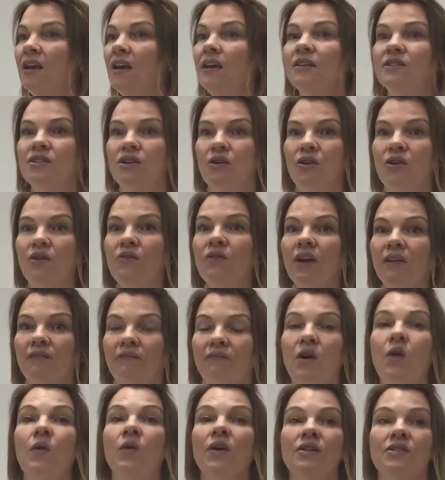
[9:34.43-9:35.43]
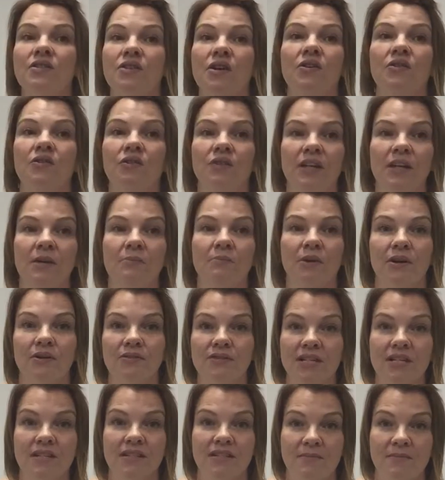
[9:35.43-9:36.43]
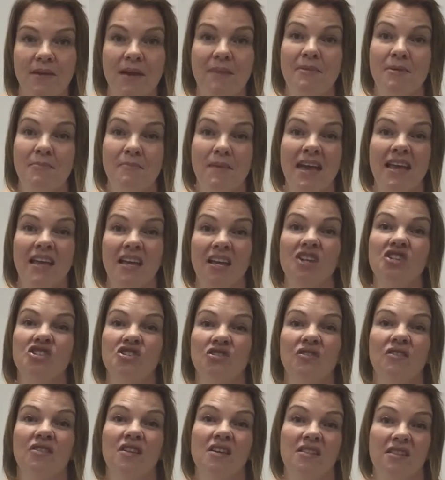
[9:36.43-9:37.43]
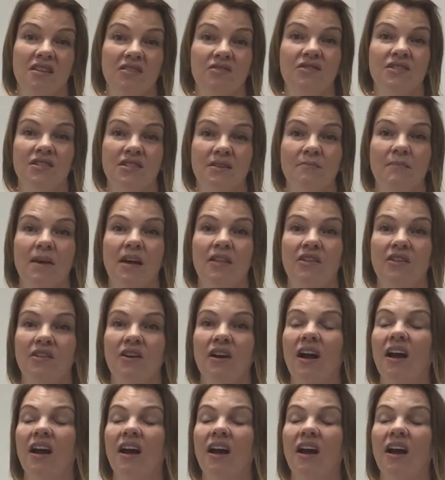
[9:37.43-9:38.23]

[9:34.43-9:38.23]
So you can focus on your lean proteins and maybe making sure that there's some other